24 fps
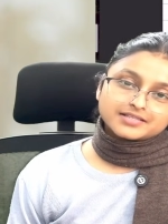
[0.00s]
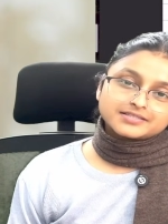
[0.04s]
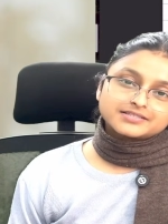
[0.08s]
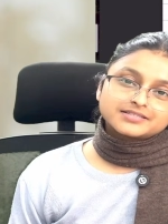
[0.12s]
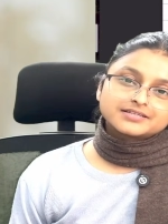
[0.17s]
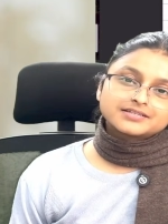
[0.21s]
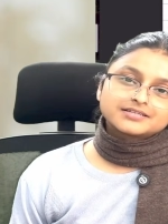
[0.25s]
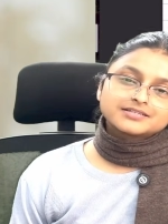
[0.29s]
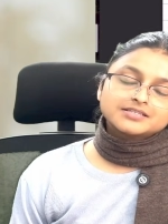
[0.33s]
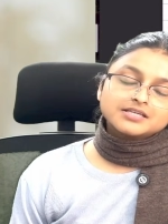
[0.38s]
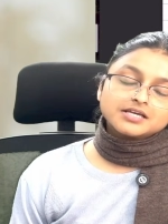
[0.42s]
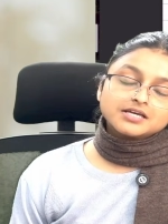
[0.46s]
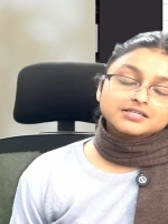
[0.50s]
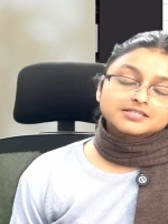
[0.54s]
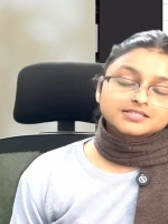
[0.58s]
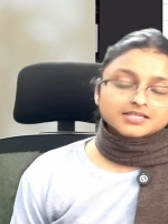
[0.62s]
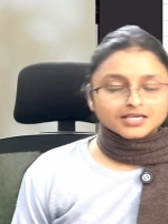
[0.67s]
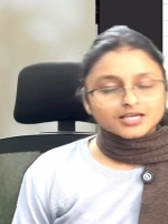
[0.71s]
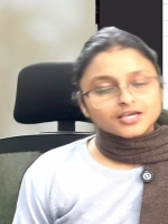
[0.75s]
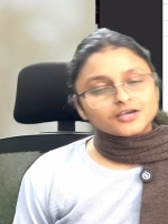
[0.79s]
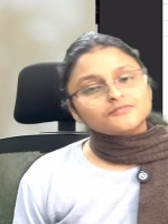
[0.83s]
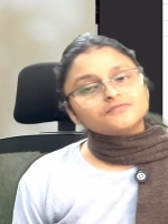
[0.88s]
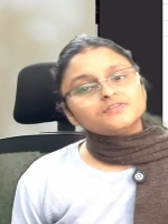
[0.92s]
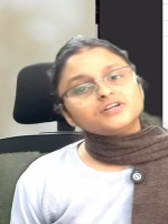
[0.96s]
Answer is
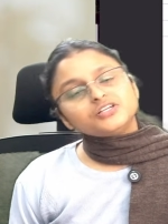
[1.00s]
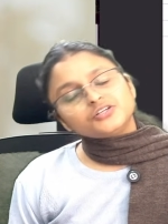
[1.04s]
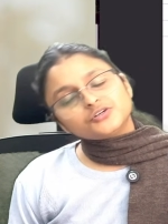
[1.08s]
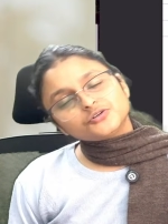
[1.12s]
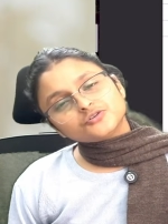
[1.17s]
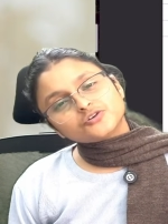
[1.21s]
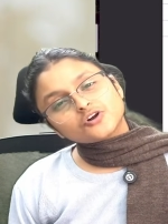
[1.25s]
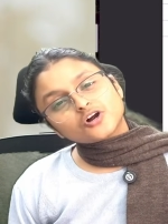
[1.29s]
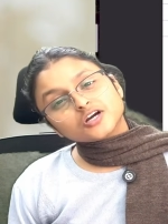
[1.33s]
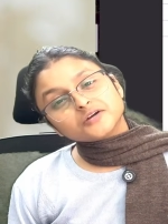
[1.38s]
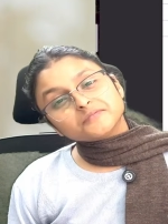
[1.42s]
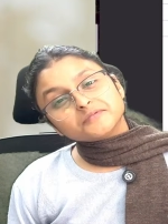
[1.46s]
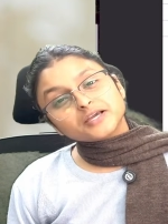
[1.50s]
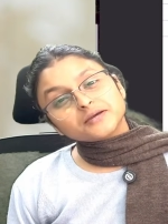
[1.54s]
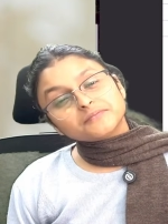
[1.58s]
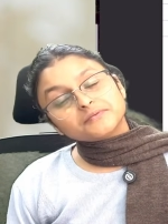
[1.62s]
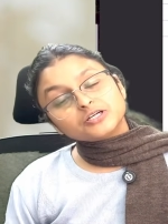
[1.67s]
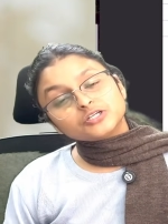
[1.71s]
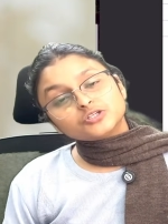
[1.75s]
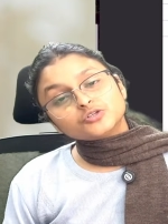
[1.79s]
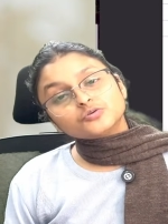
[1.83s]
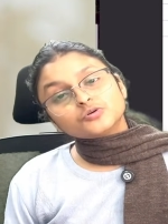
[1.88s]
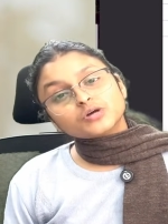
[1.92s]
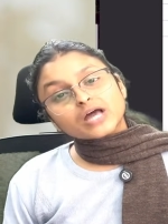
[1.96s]
yes. Will you not be
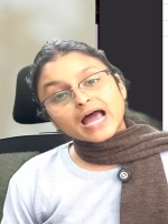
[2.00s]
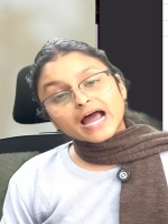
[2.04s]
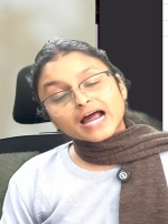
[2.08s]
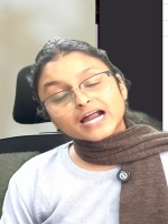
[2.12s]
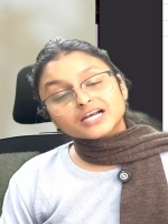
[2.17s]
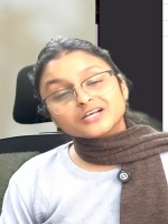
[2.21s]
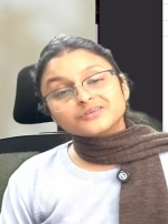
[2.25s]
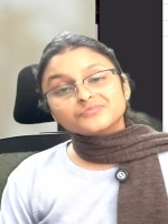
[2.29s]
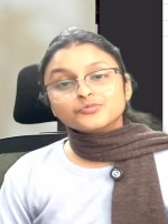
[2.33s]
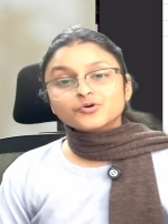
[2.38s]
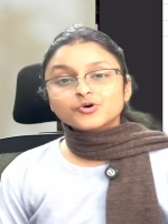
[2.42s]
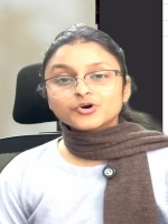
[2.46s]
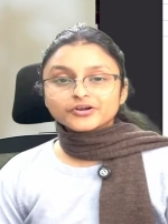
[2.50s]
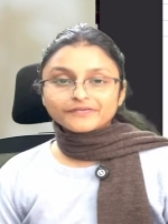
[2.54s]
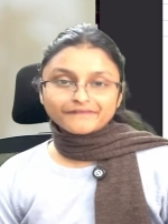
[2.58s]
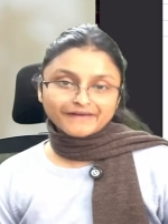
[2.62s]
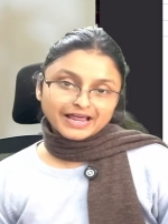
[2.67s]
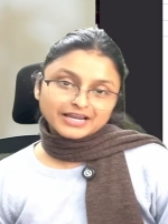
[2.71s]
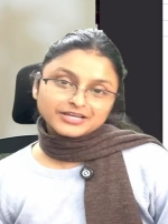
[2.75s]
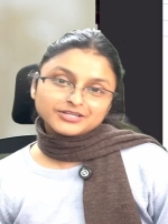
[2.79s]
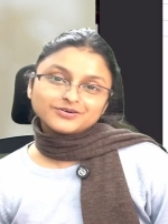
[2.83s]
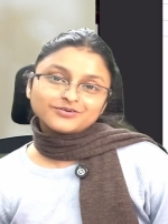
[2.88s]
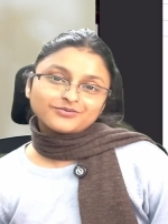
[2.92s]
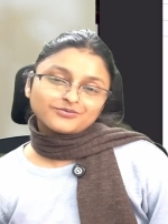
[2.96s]
able to add more
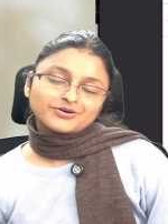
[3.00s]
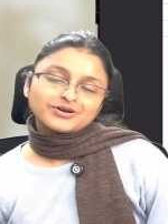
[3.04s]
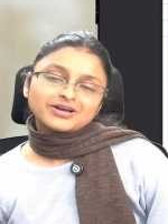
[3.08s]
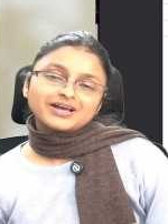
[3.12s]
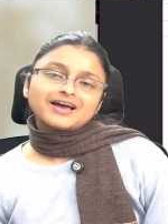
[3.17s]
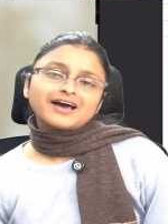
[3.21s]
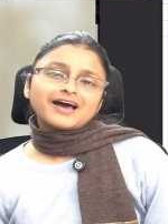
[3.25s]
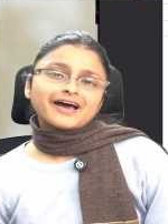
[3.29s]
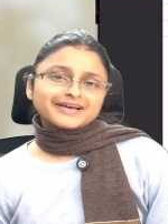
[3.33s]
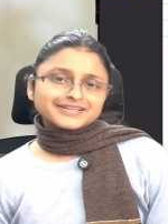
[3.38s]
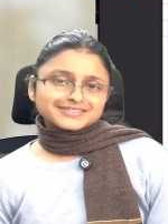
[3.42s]
value?